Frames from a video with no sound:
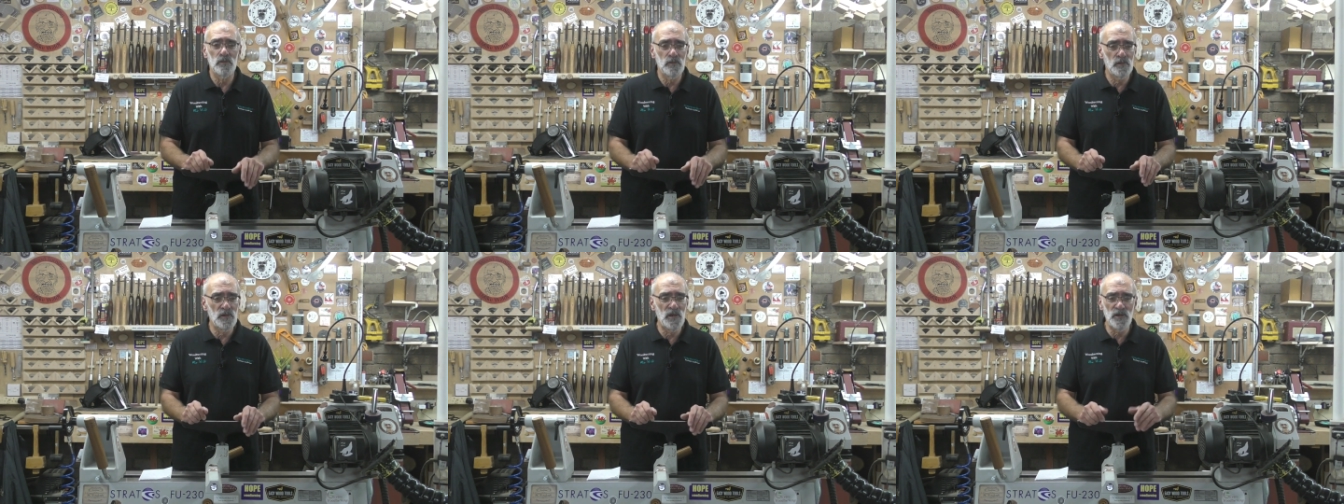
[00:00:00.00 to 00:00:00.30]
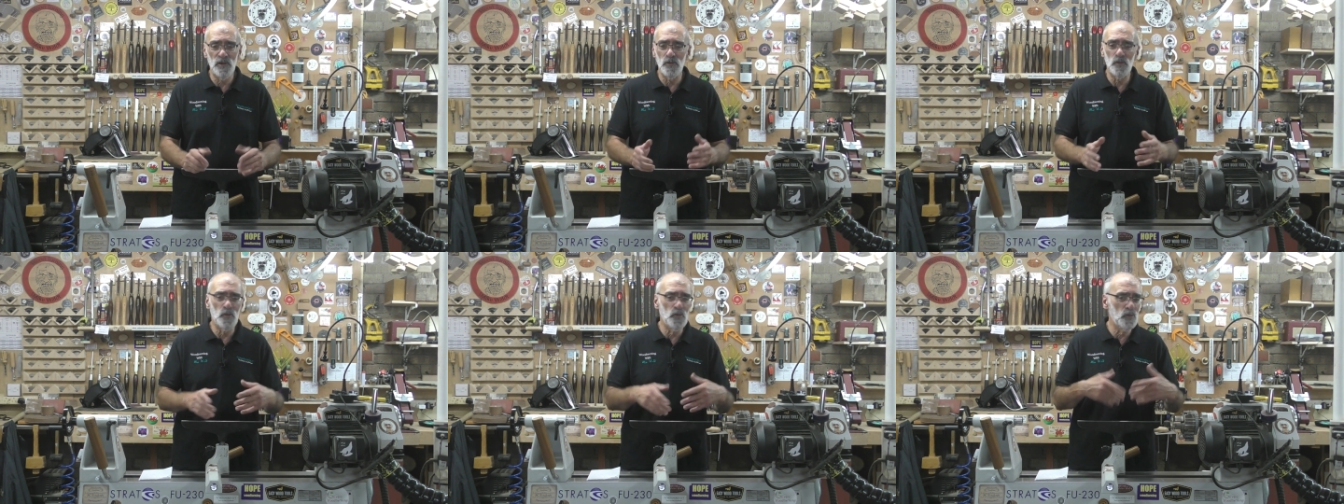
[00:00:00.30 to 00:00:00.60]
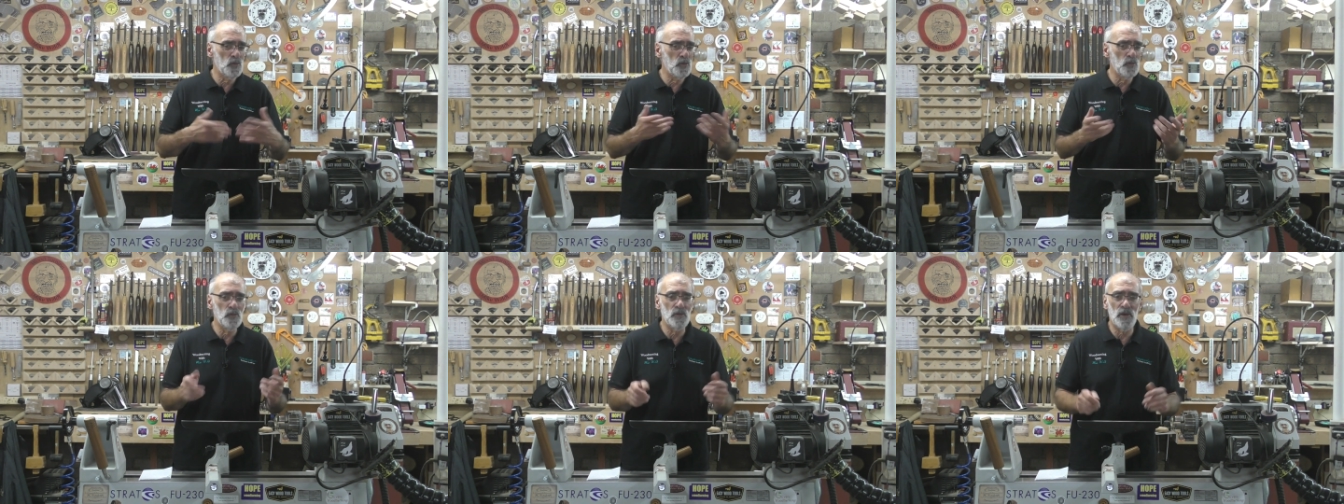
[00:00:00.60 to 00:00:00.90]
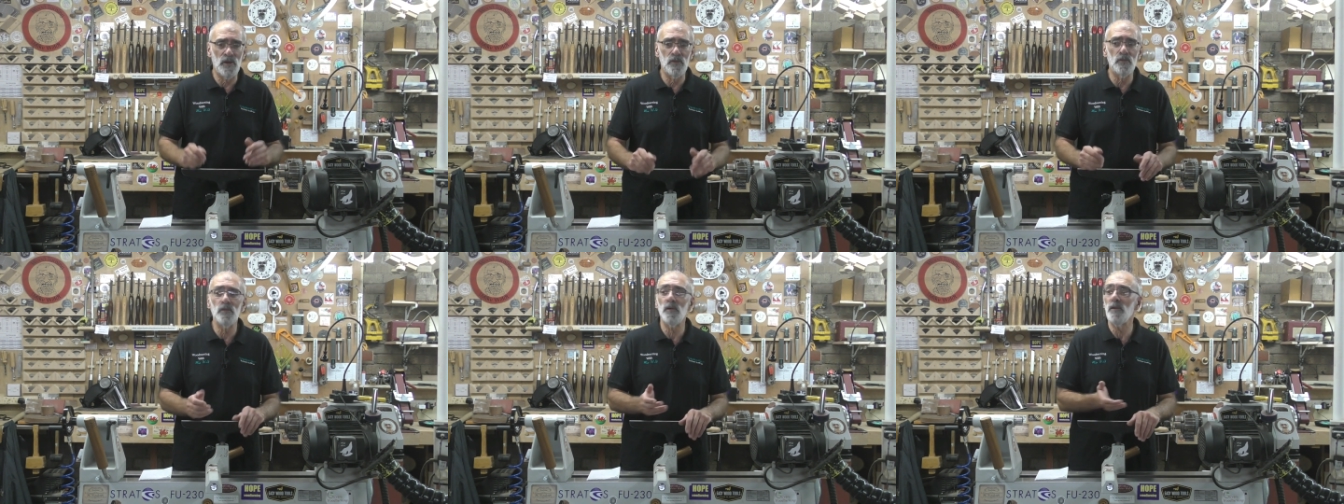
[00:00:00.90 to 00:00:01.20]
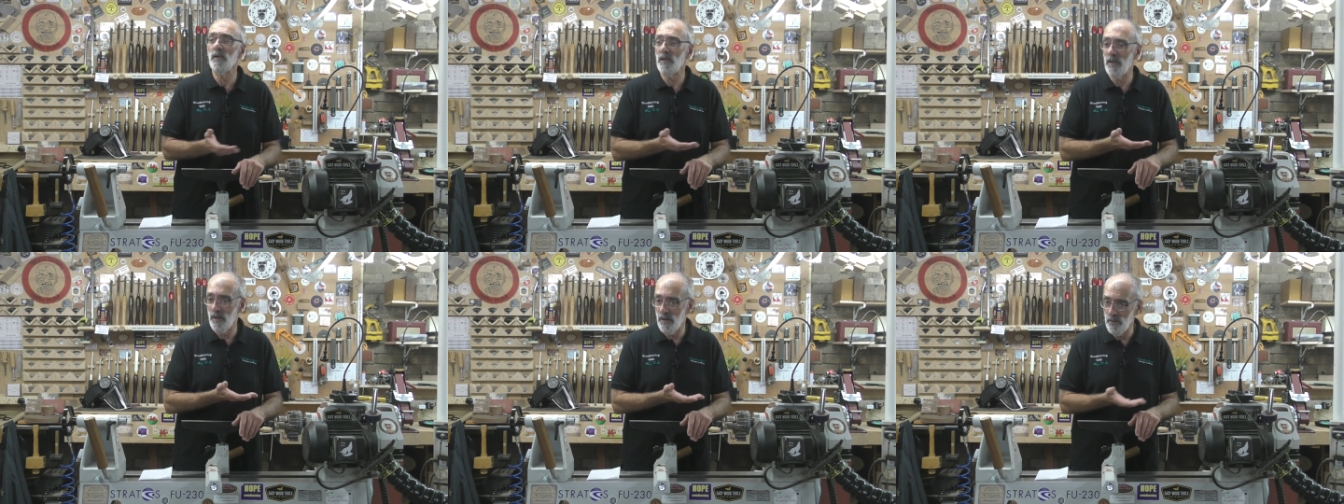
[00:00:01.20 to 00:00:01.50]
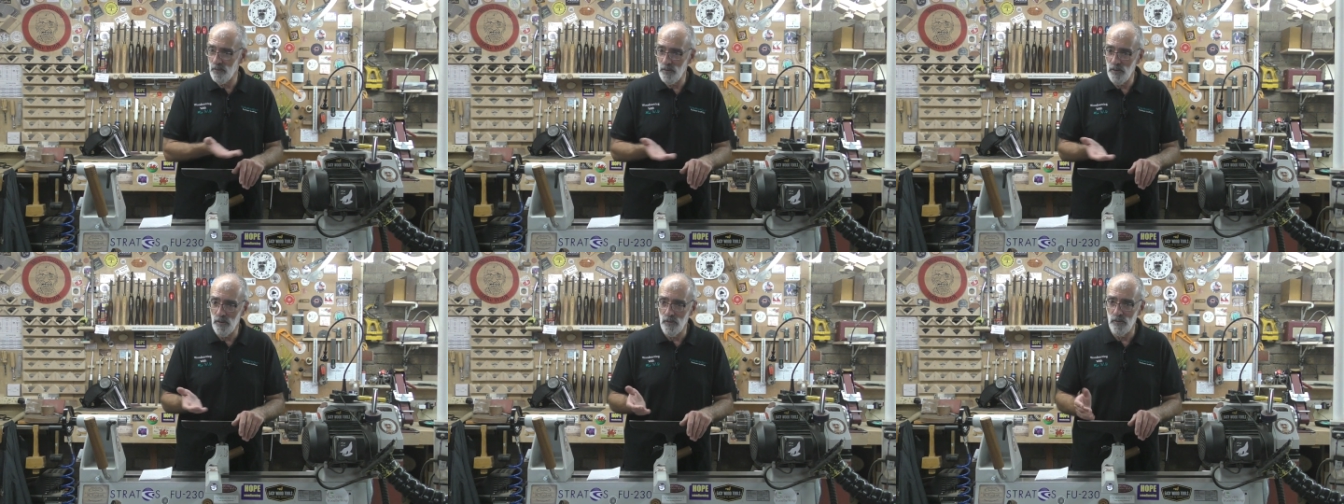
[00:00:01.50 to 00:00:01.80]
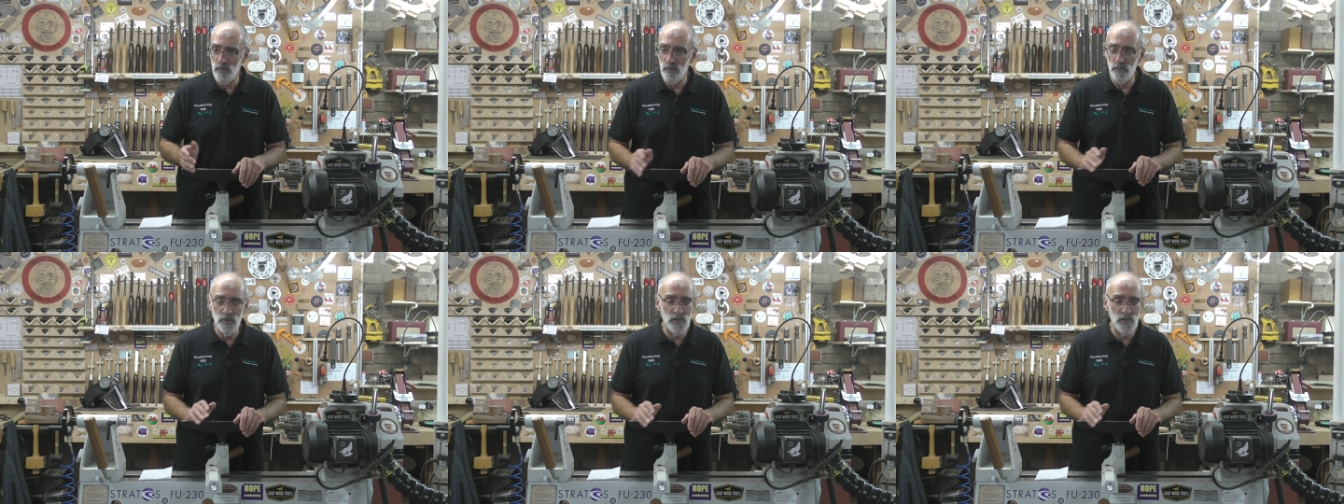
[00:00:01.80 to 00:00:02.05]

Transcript: Let it all cool down and carry on.